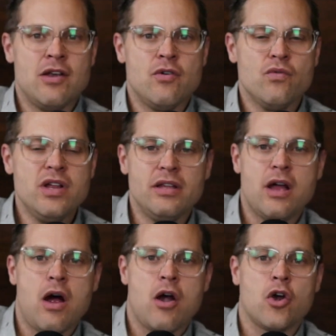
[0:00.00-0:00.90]
And really
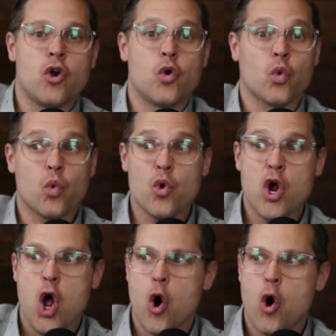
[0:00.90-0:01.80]
our
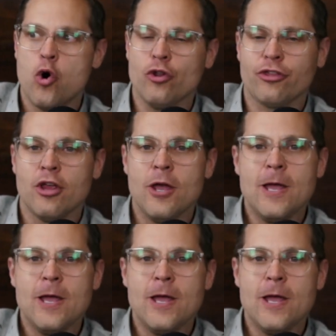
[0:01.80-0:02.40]
growth